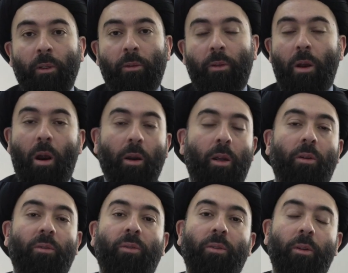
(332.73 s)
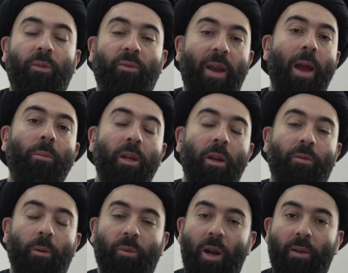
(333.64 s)
The ark of the family of
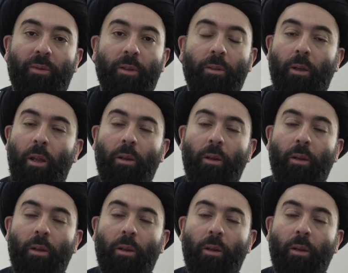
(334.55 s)
the Prophet.